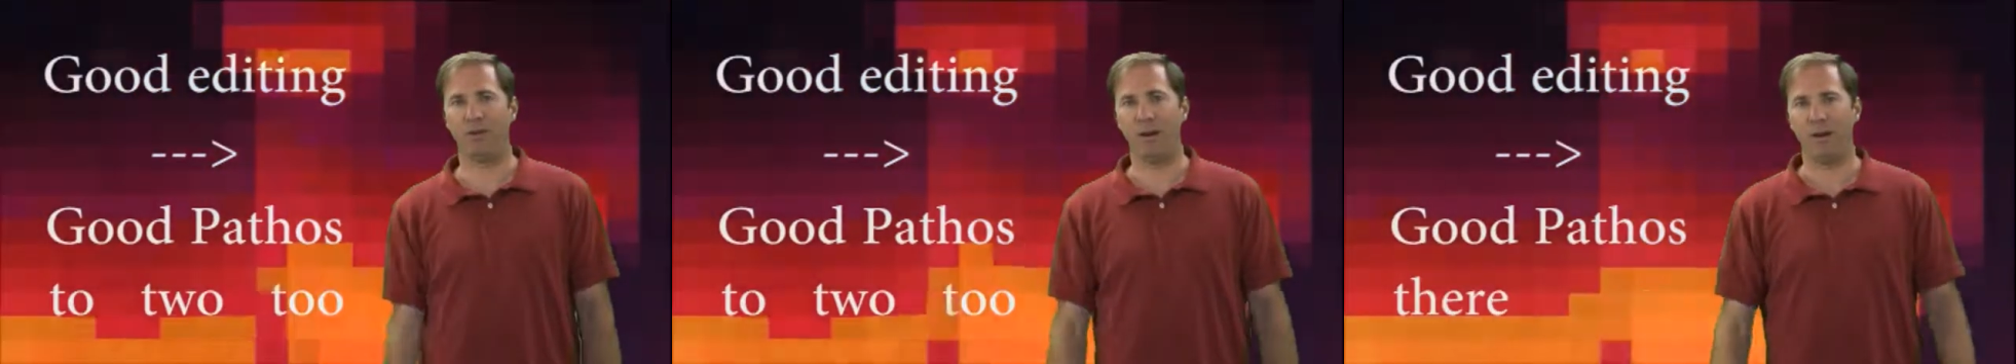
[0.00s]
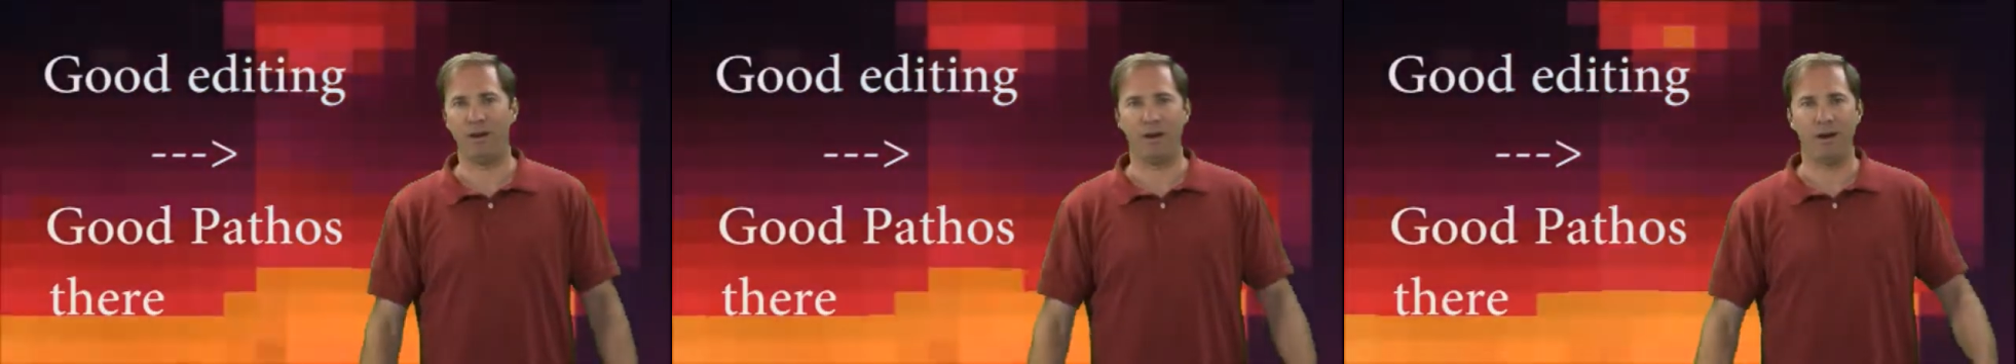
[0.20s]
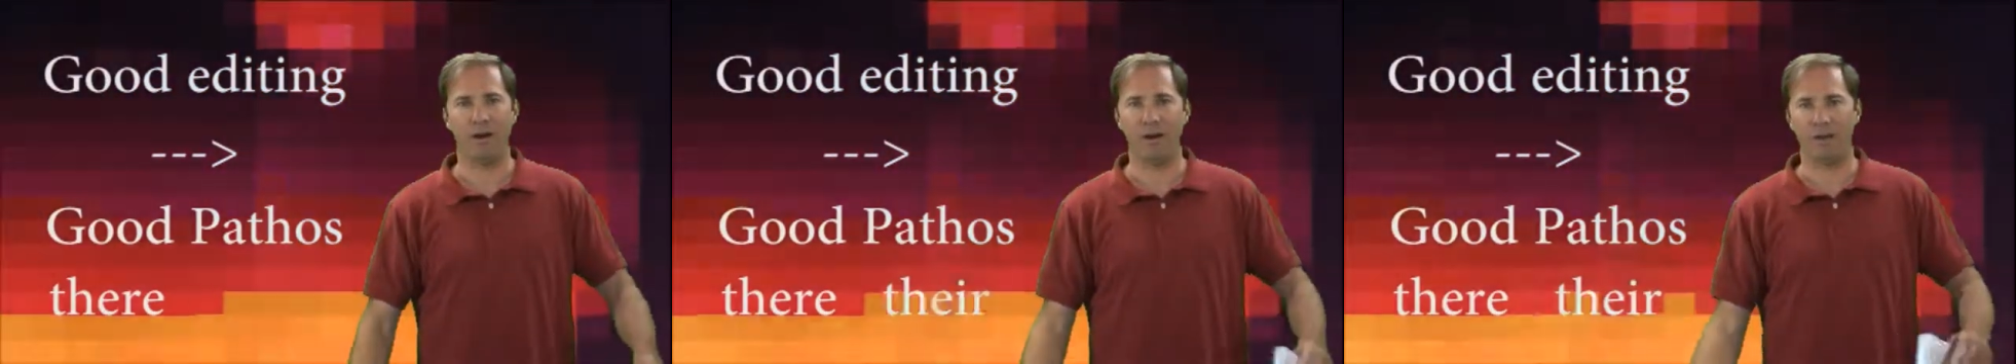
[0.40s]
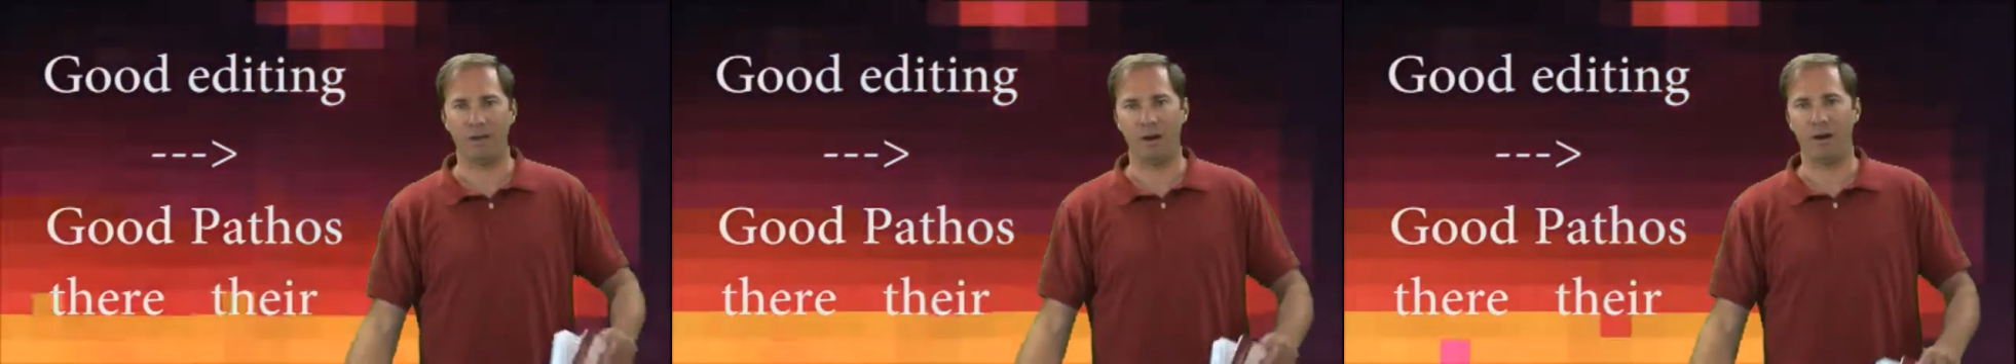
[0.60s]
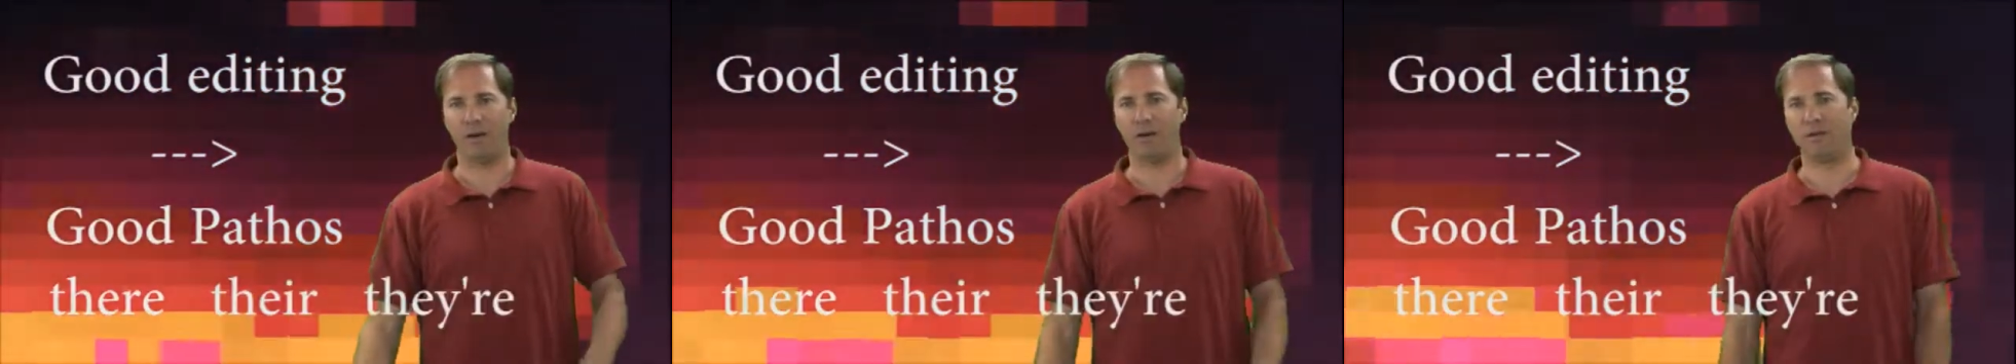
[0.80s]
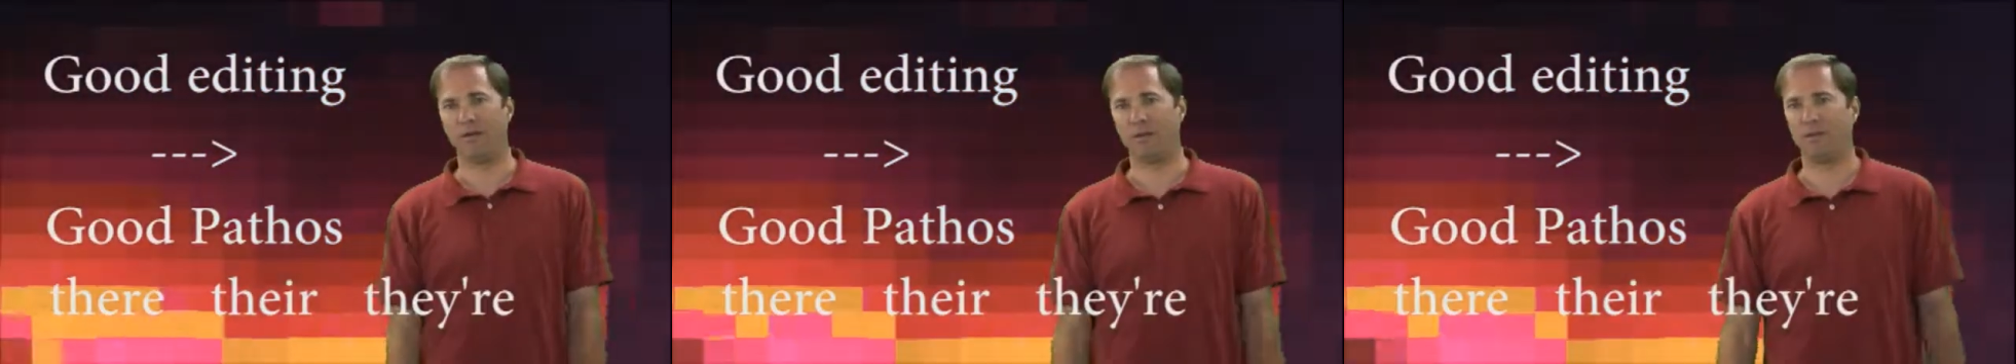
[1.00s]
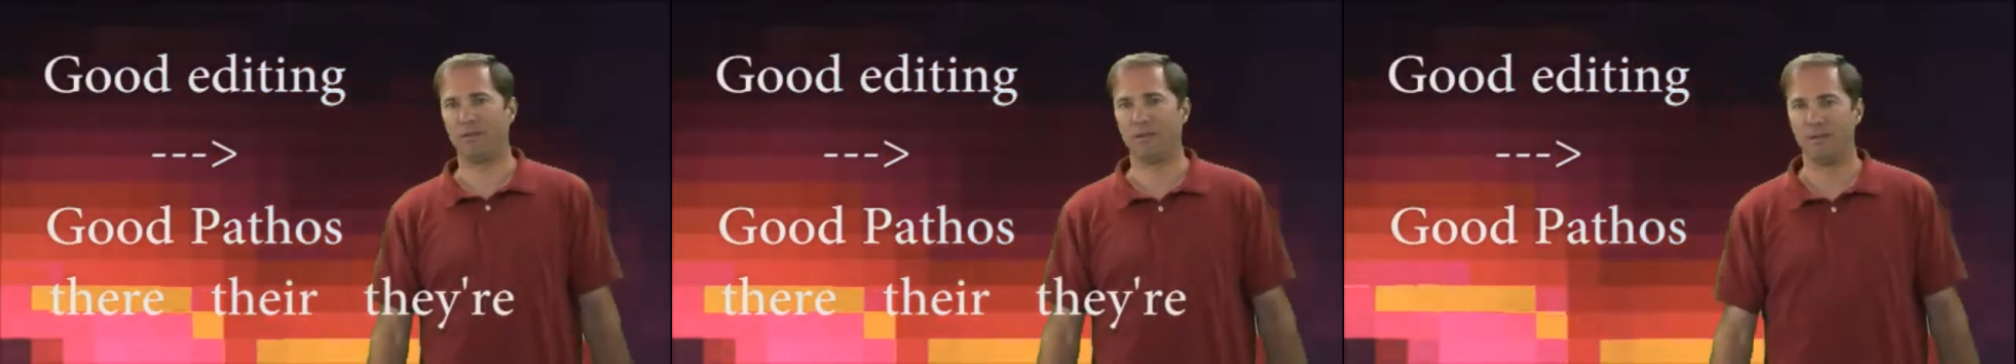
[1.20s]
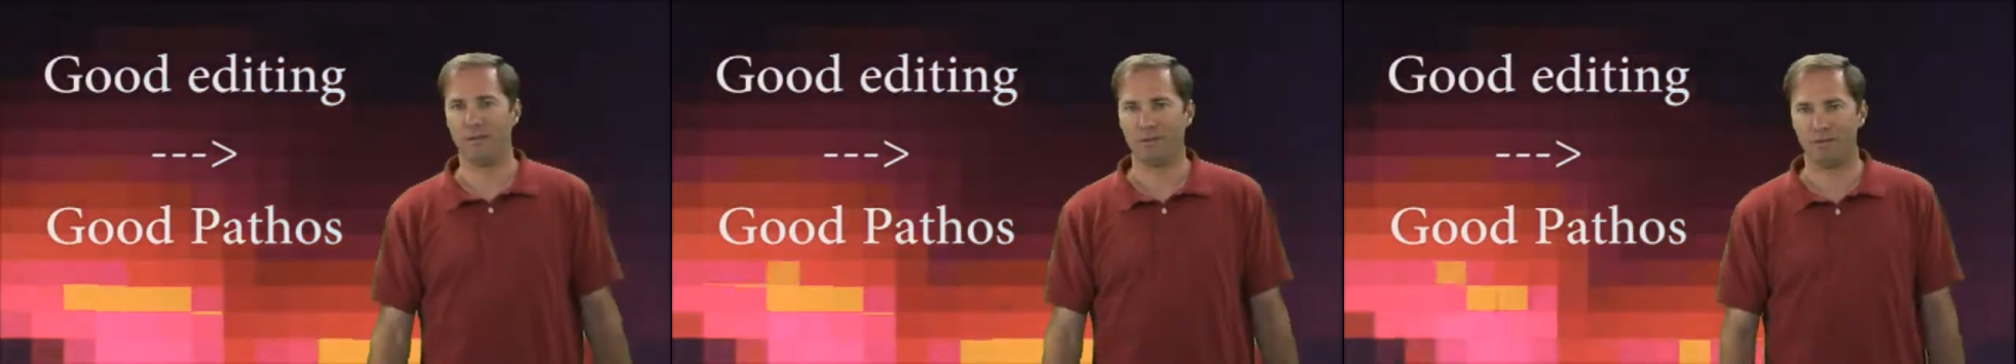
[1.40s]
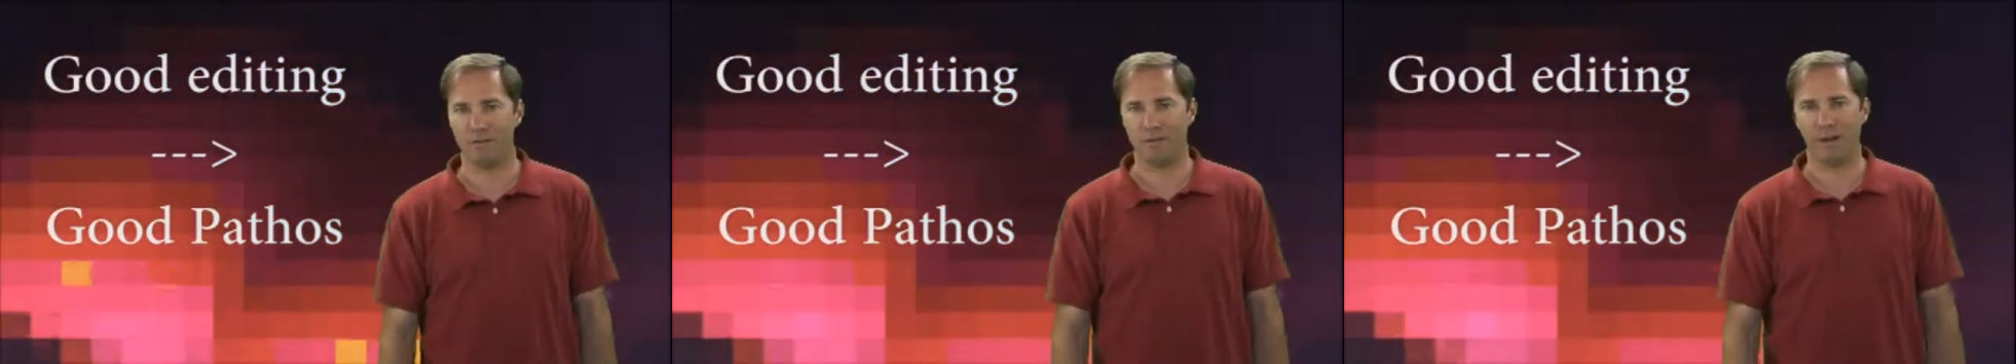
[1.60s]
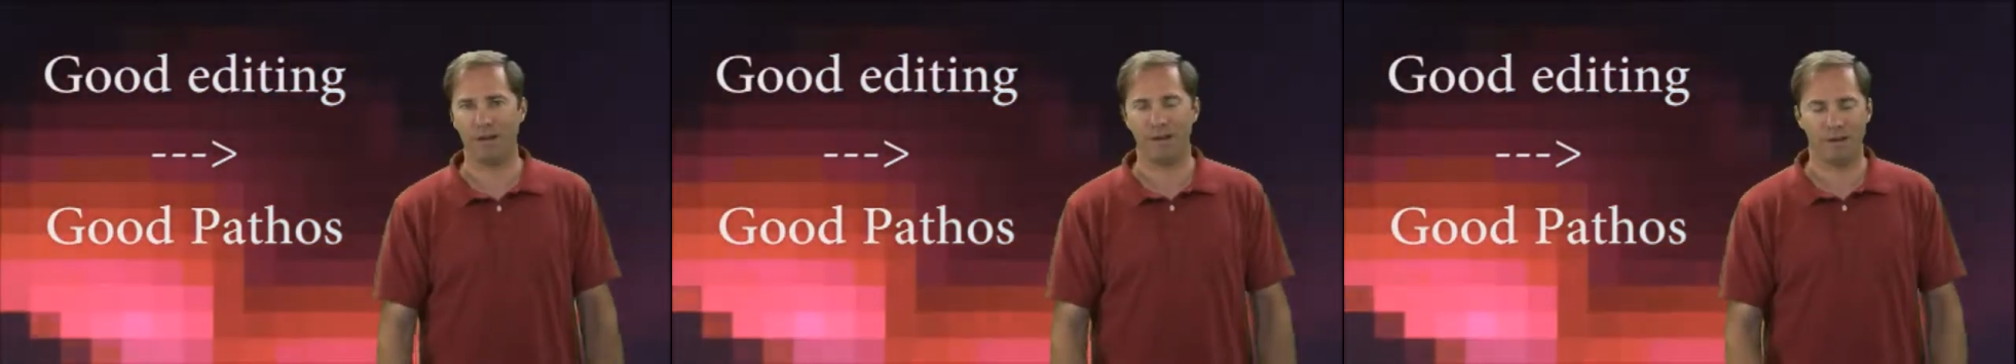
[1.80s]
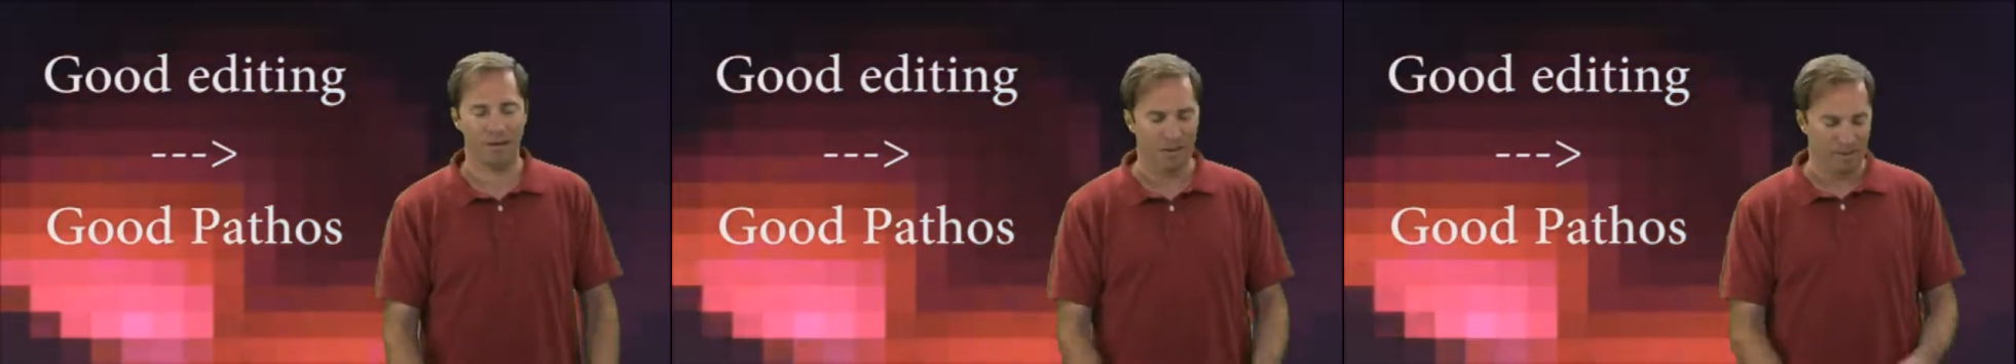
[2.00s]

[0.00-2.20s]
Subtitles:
There, and there. Right?